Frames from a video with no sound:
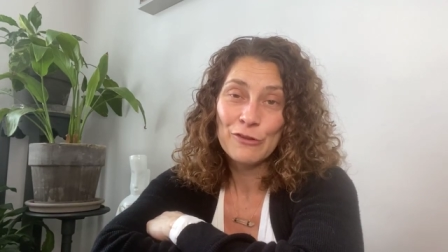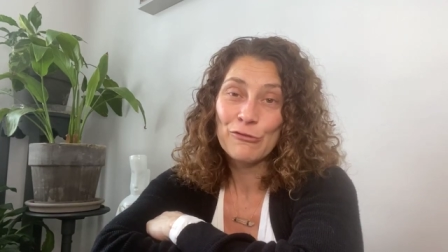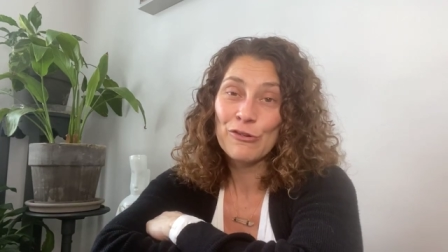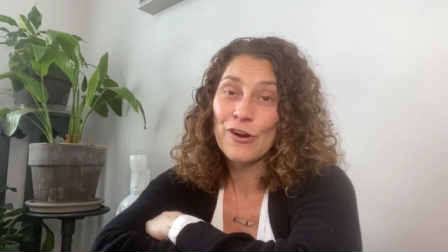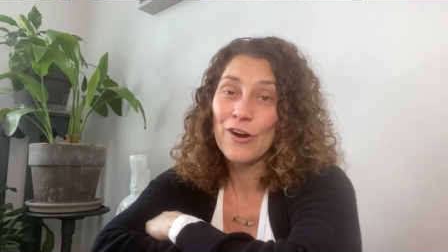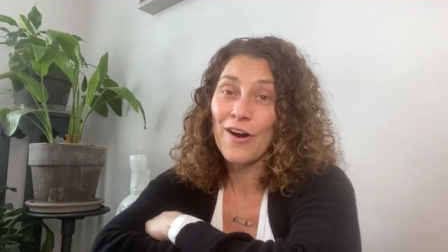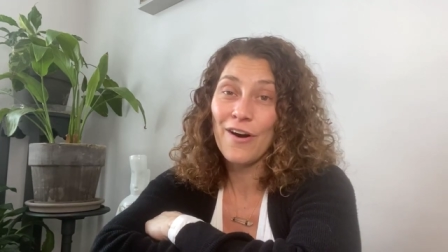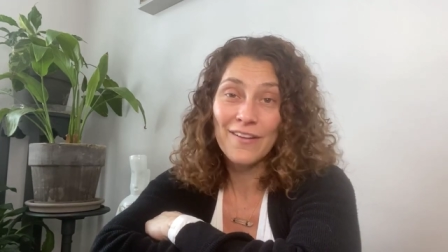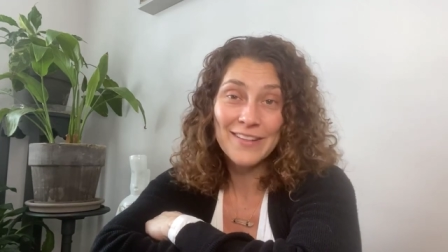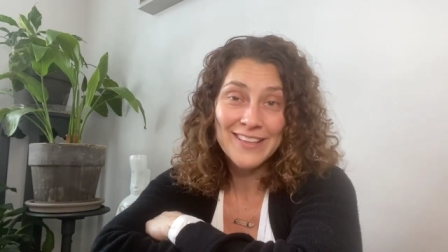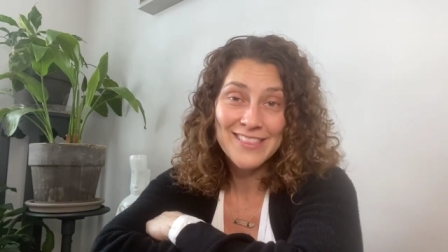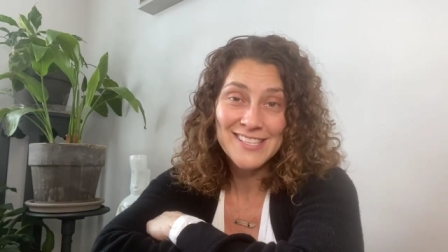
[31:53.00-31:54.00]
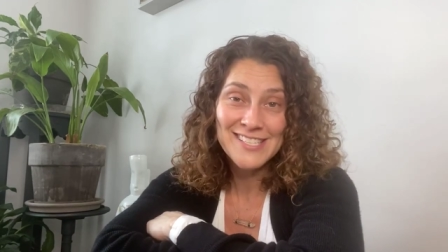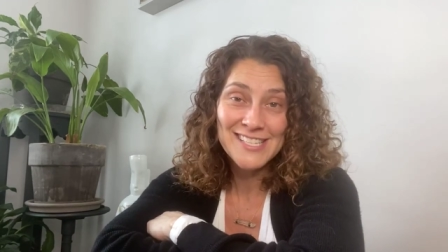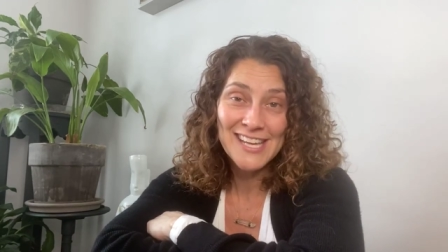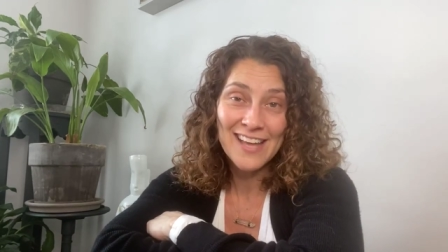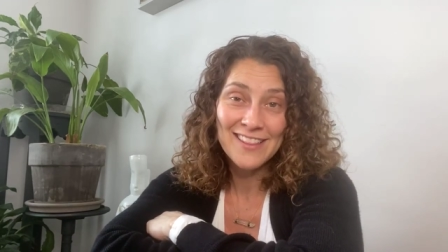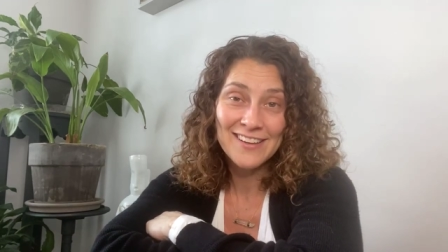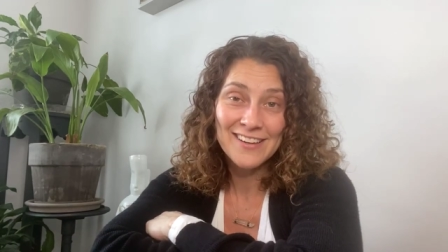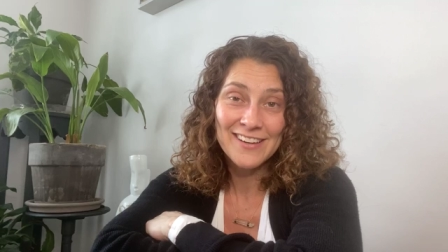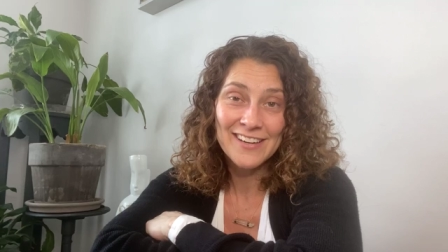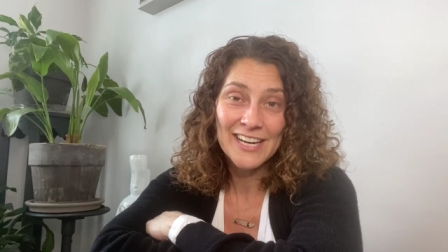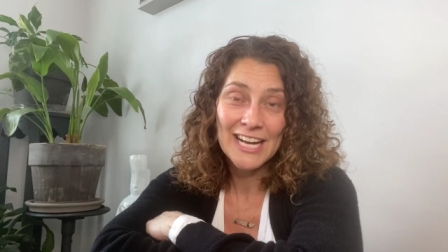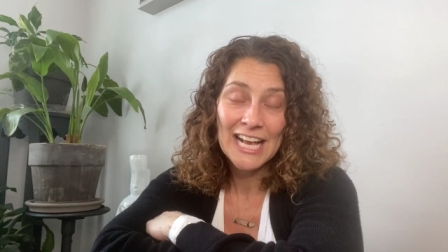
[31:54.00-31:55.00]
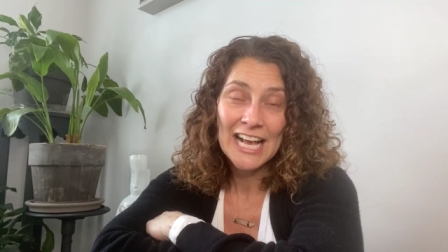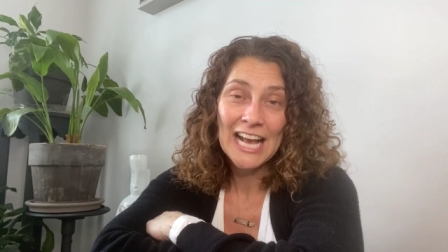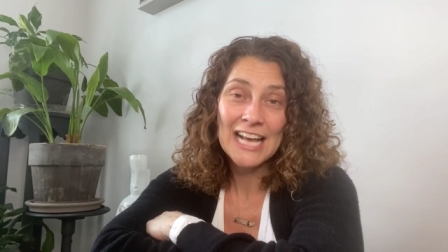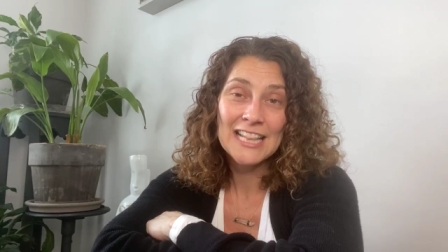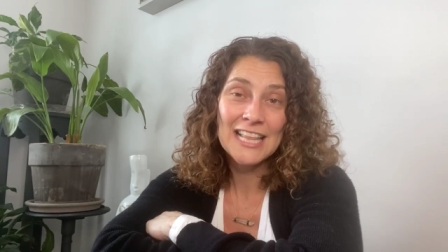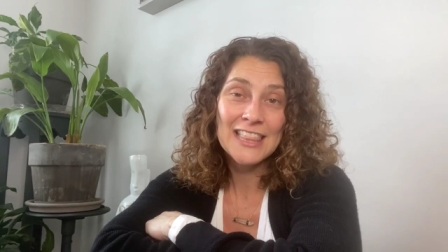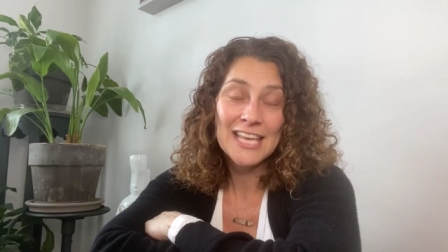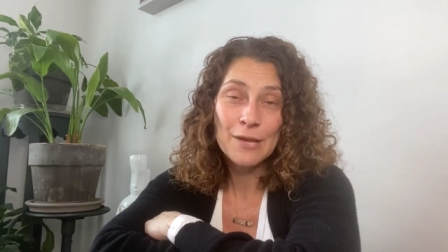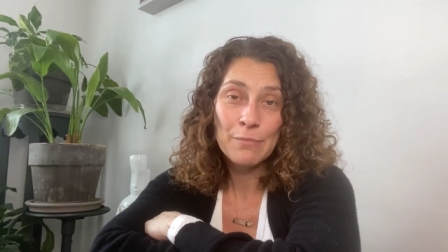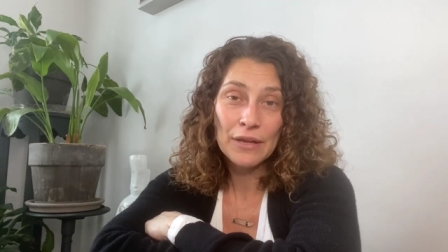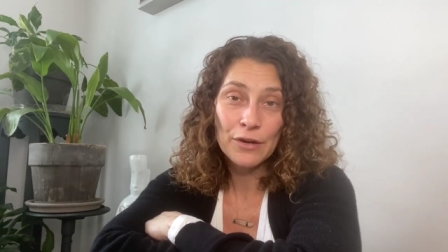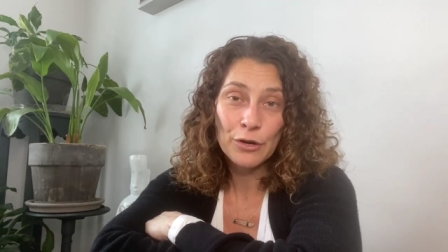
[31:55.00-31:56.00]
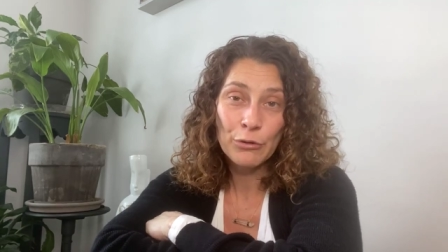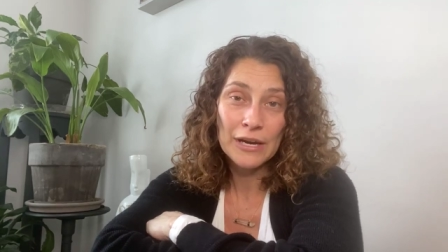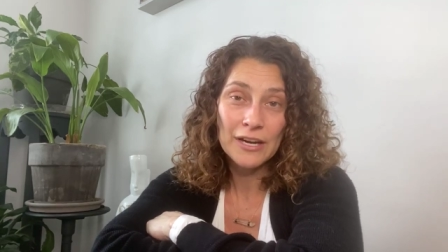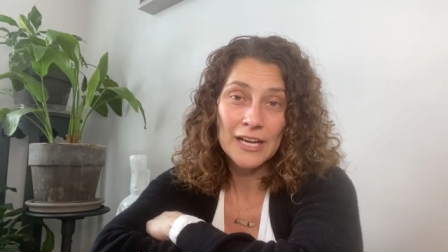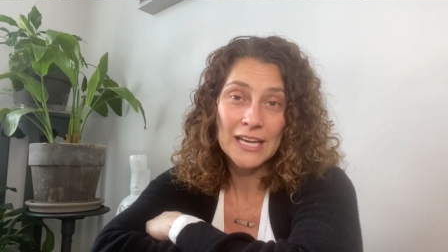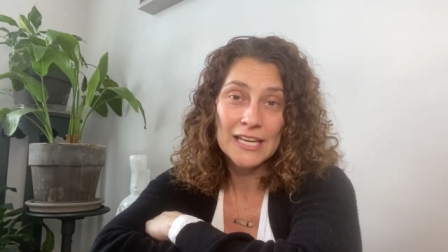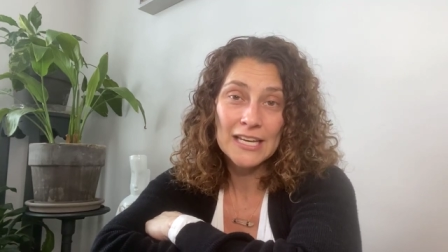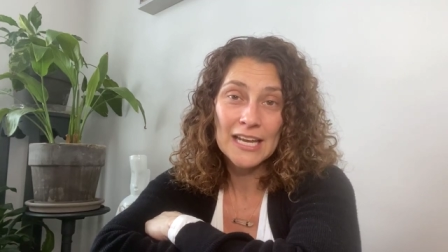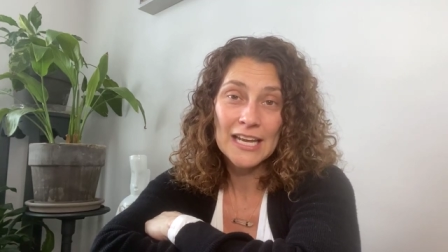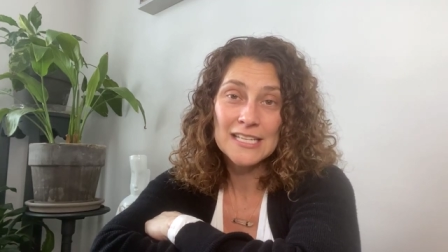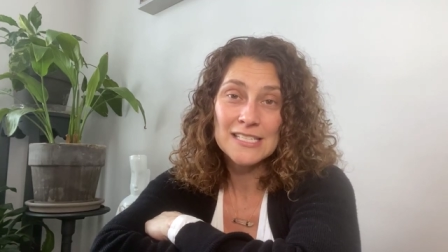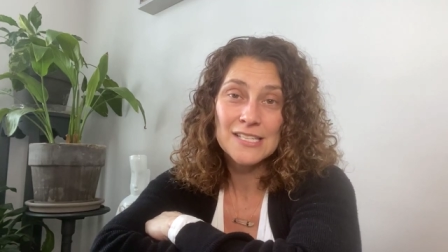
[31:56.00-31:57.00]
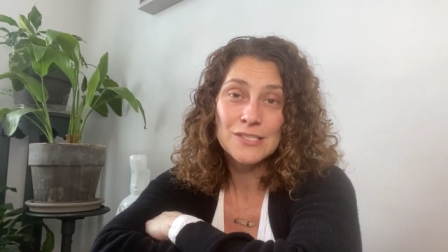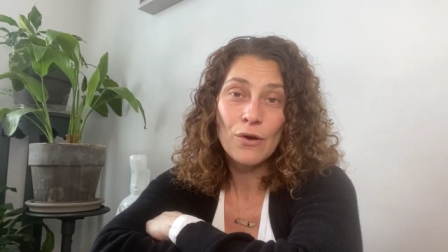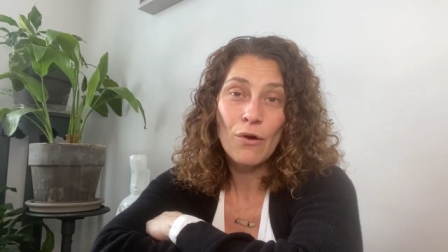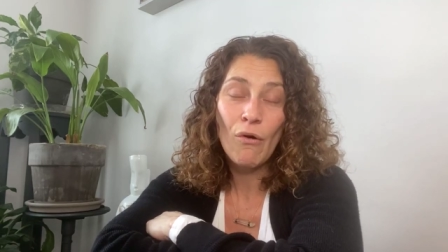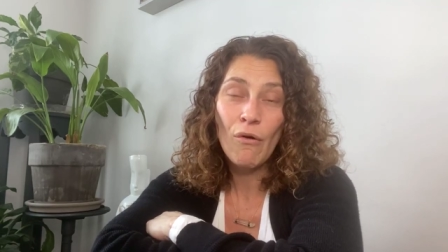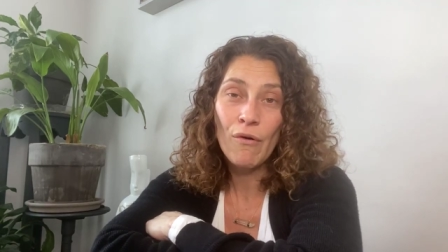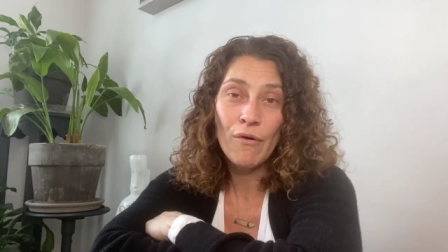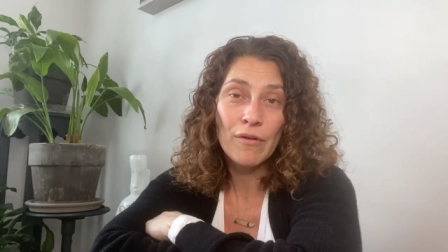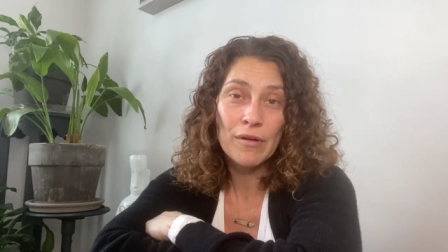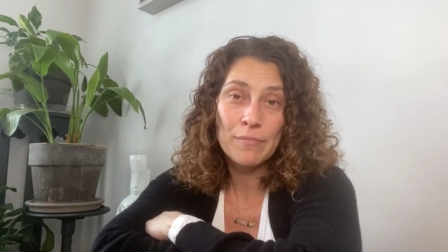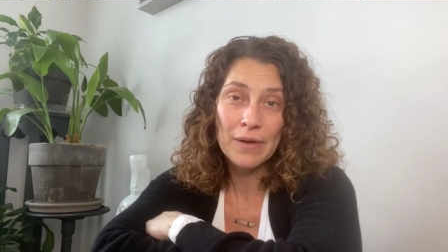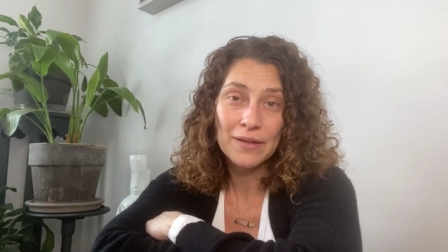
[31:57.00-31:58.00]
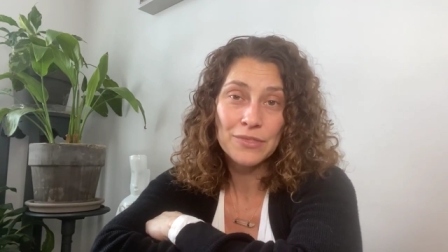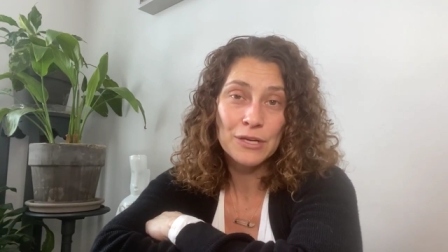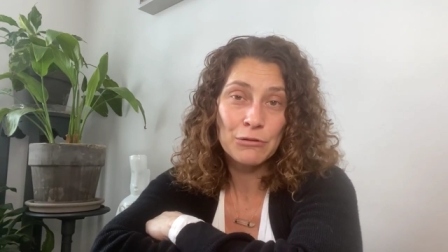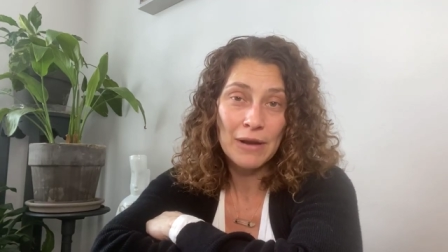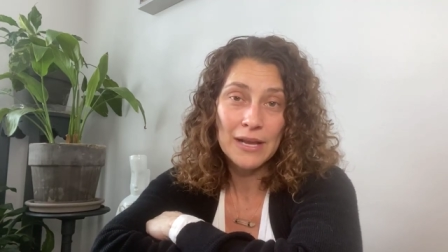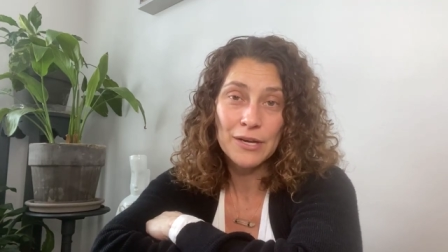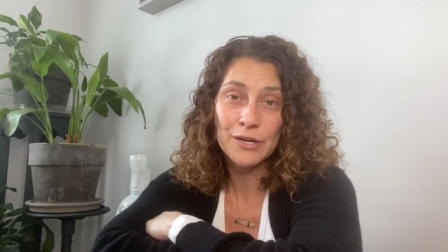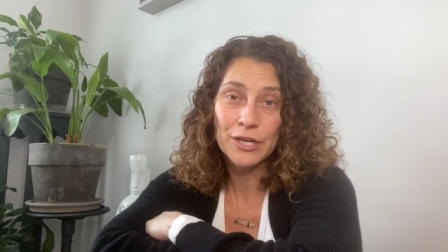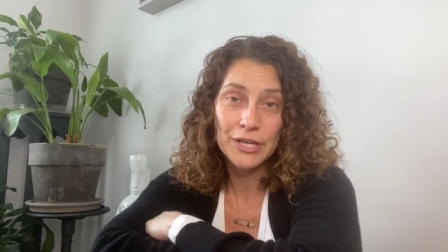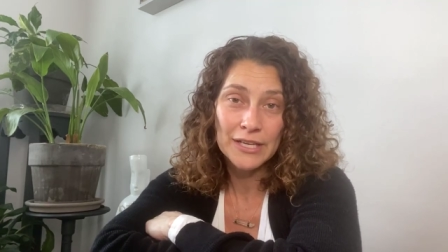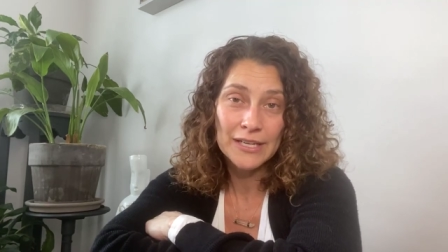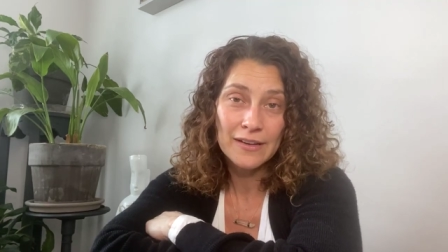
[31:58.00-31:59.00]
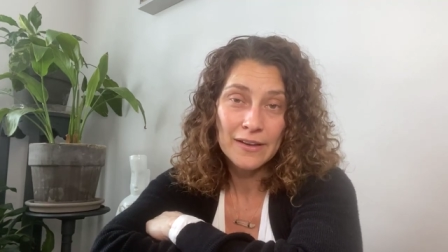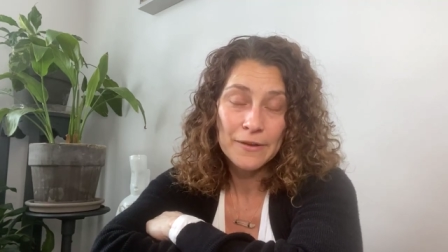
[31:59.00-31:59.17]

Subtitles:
We're all in this together. And the thing about Aquarian is it's all about the greater good.